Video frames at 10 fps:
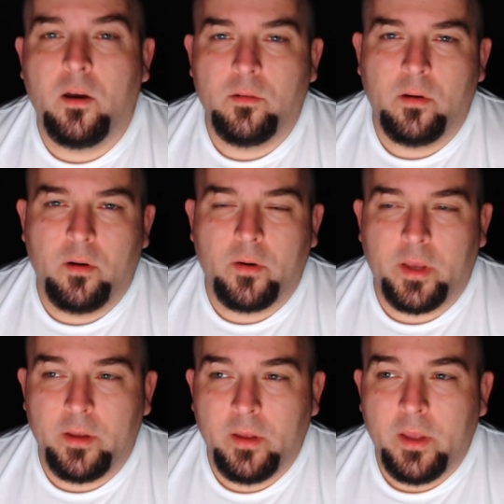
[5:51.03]
Oh,
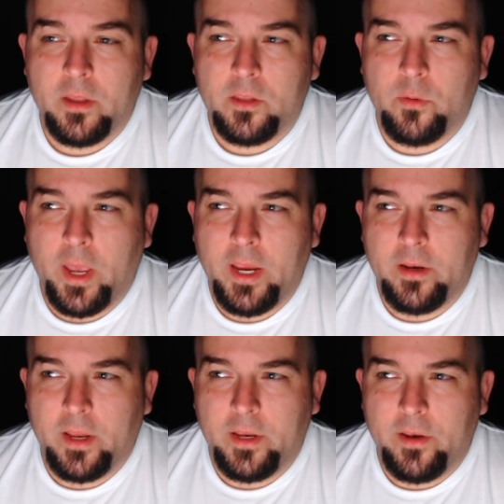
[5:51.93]
okay. You
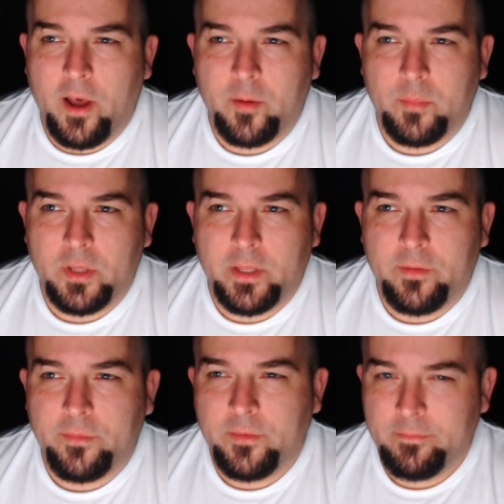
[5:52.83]
hate a
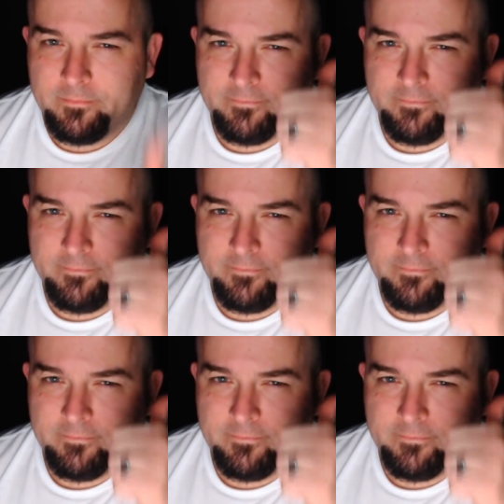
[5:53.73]
non-belief.